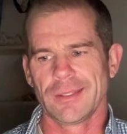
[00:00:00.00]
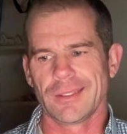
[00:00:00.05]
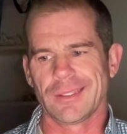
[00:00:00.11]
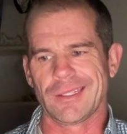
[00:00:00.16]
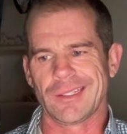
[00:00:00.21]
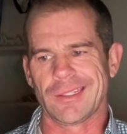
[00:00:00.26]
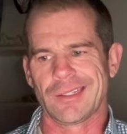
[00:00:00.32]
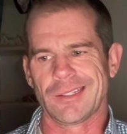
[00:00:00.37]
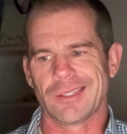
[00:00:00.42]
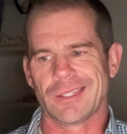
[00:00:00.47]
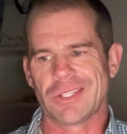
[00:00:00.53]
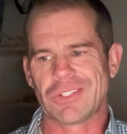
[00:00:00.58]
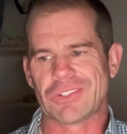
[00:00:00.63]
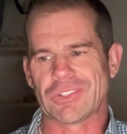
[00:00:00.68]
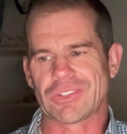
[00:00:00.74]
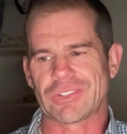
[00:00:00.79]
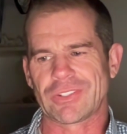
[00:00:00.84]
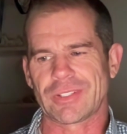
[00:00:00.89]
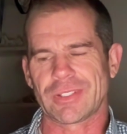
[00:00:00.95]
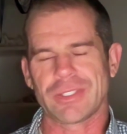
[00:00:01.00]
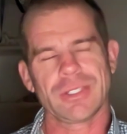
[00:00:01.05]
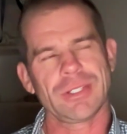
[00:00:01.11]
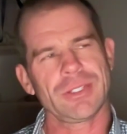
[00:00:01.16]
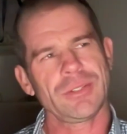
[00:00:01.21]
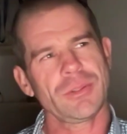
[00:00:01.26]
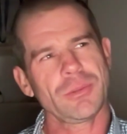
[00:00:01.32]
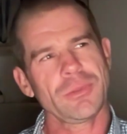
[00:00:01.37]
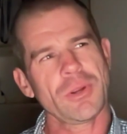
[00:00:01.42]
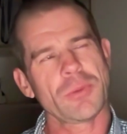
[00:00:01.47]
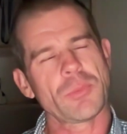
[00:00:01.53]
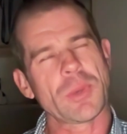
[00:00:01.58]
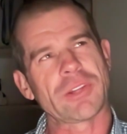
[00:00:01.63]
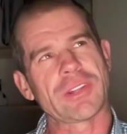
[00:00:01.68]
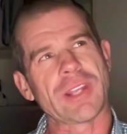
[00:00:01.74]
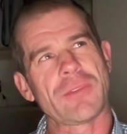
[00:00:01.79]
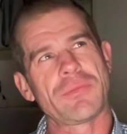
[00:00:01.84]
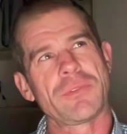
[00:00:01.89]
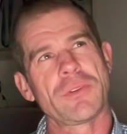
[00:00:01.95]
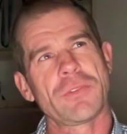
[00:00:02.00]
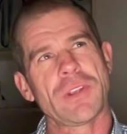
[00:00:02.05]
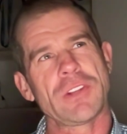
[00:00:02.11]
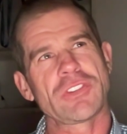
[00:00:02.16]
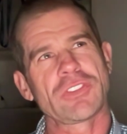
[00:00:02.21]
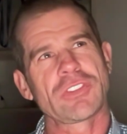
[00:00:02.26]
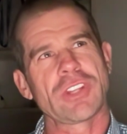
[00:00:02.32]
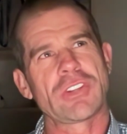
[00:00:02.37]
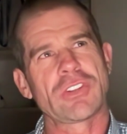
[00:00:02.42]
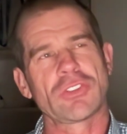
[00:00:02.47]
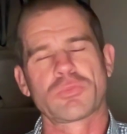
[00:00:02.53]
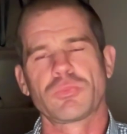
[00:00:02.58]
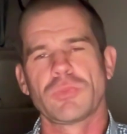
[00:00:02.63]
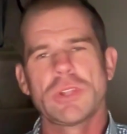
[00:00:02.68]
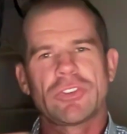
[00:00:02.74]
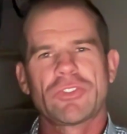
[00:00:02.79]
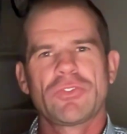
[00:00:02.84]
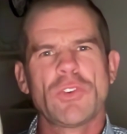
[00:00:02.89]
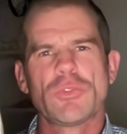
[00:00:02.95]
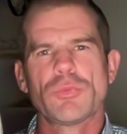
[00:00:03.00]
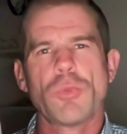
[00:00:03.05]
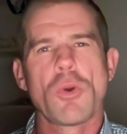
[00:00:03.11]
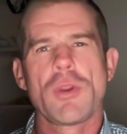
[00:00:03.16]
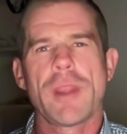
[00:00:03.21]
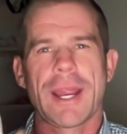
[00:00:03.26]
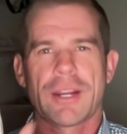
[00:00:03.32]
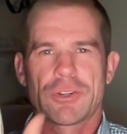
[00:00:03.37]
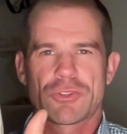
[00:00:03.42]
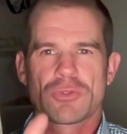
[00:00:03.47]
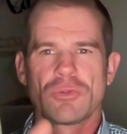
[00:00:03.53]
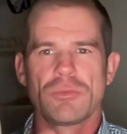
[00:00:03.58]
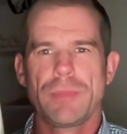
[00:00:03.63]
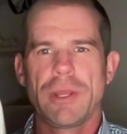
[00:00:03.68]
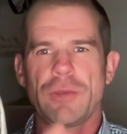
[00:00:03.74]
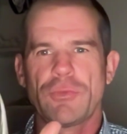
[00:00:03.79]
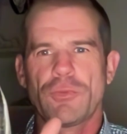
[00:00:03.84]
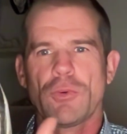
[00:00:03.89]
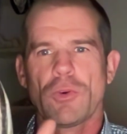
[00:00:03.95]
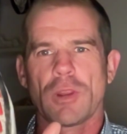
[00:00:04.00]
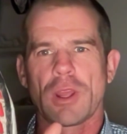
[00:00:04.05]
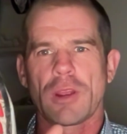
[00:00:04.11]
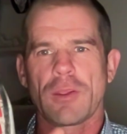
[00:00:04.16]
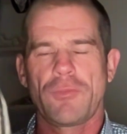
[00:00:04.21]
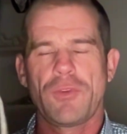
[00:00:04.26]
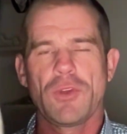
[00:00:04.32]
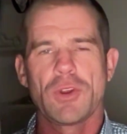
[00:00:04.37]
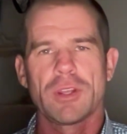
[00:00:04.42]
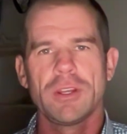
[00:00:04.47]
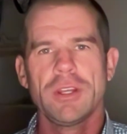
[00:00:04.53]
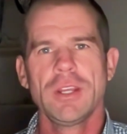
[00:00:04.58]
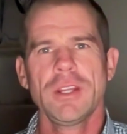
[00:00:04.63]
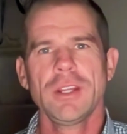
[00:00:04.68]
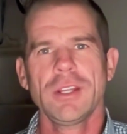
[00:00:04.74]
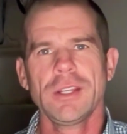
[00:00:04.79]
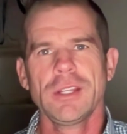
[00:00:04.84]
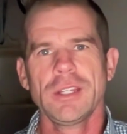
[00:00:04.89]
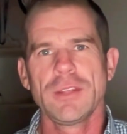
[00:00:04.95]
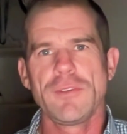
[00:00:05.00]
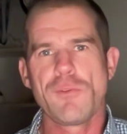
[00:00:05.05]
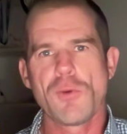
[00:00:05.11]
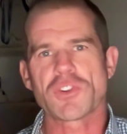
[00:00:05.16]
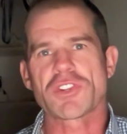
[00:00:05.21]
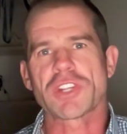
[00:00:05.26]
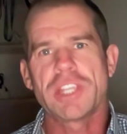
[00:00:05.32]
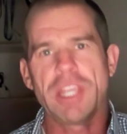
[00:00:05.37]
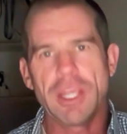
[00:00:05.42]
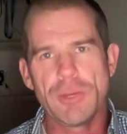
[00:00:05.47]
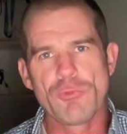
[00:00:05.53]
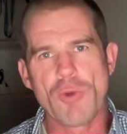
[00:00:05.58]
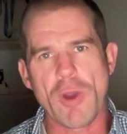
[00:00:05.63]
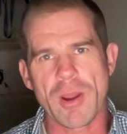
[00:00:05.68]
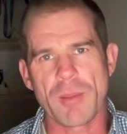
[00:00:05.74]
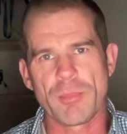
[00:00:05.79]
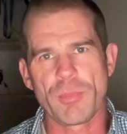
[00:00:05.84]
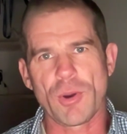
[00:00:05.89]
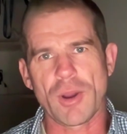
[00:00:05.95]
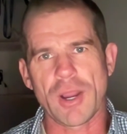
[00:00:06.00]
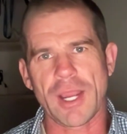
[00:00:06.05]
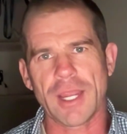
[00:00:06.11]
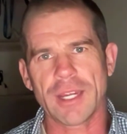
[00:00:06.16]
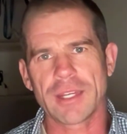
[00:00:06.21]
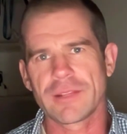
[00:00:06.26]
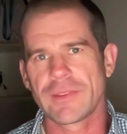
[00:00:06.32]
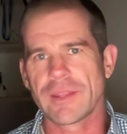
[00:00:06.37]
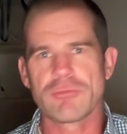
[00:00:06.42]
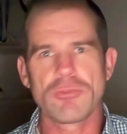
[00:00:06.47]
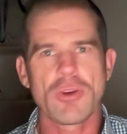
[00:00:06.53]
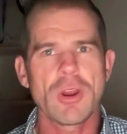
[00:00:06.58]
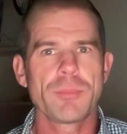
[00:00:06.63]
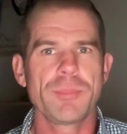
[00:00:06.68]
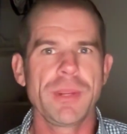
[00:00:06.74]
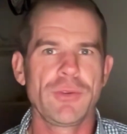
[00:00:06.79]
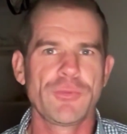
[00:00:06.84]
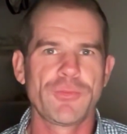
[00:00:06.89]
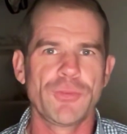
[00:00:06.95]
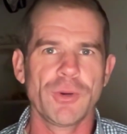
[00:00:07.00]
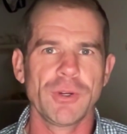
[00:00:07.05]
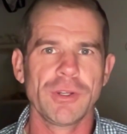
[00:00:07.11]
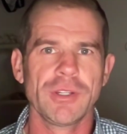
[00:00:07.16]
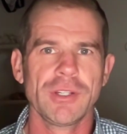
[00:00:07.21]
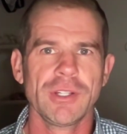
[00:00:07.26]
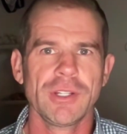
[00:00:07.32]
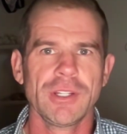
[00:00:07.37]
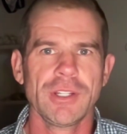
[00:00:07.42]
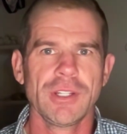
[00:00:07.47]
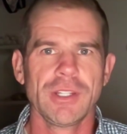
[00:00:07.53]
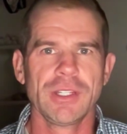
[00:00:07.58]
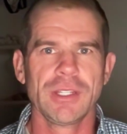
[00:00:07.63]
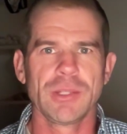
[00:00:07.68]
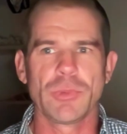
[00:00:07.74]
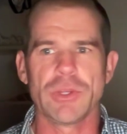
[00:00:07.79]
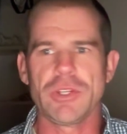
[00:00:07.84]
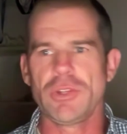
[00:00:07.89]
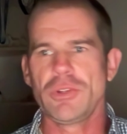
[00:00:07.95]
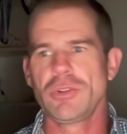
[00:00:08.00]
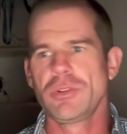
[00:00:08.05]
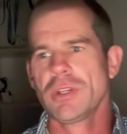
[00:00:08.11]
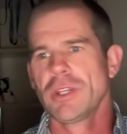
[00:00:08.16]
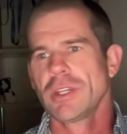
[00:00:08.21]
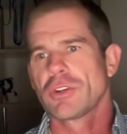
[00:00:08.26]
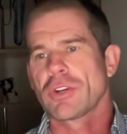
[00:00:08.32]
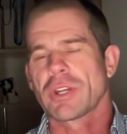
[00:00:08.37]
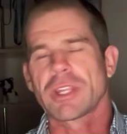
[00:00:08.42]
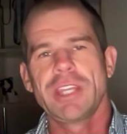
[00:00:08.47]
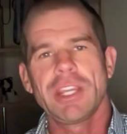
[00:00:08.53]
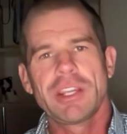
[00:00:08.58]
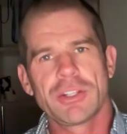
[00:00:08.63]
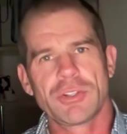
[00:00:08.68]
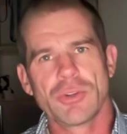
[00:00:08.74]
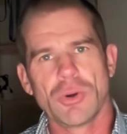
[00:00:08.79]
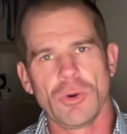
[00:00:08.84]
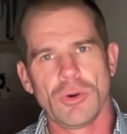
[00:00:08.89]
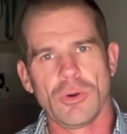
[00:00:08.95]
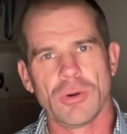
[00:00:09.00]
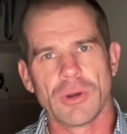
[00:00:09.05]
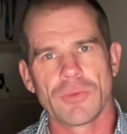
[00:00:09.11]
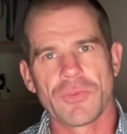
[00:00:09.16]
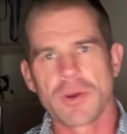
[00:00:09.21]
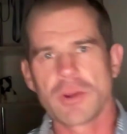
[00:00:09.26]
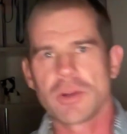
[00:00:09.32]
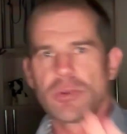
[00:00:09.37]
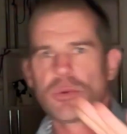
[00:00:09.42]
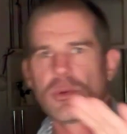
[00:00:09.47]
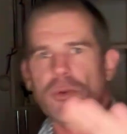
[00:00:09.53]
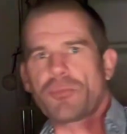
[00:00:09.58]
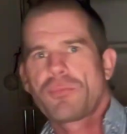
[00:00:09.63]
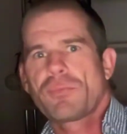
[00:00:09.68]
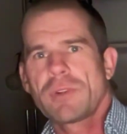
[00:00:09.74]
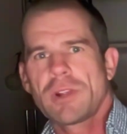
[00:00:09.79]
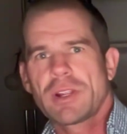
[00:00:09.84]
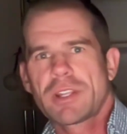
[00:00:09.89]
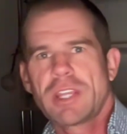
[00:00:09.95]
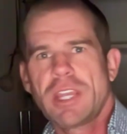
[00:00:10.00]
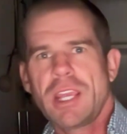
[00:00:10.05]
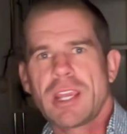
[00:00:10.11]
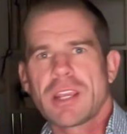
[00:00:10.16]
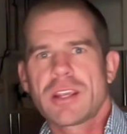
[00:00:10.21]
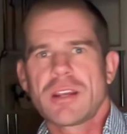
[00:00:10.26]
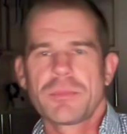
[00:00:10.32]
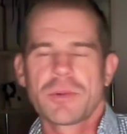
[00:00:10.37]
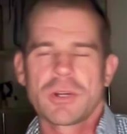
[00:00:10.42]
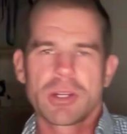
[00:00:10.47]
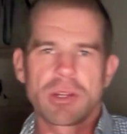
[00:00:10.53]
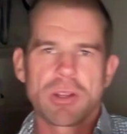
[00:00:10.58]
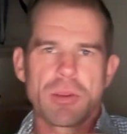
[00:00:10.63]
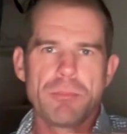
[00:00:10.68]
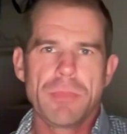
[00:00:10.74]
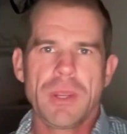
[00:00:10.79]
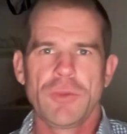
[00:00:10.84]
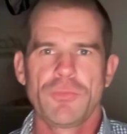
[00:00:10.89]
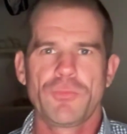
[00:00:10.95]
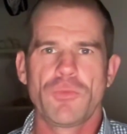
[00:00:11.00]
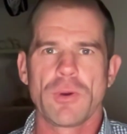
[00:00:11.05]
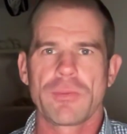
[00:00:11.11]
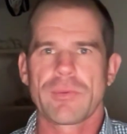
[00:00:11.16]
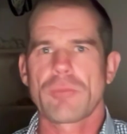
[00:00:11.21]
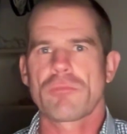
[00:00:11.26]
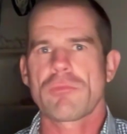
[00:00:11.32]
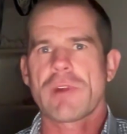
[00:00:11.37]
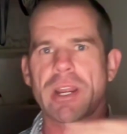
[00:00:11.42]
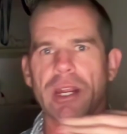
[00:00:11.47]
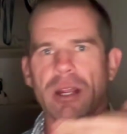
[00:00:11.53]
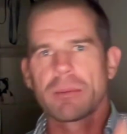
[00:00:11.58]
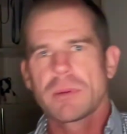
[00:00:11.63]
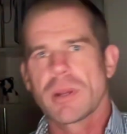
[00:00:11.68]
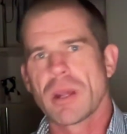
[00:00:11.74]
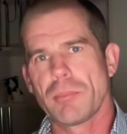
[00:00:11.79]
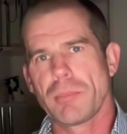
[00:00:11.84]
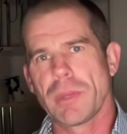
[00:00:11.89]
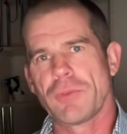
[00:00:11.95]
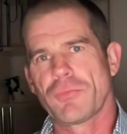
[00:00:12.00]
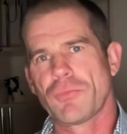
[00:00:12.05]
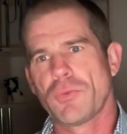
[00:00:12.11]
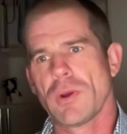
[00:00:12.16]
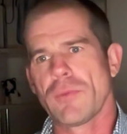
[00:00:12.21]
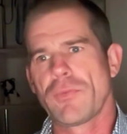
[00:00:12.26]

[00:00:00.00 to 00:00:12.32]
And it's just, no, not wear safe on your feet. It feels more natural, midfoot. Like if you watch a kid ride a bike, they ride midfoot. when you got to kick a door, if I'm going to do a kick, I'm going to go midfoot. If I'm running, I'm going midfoot.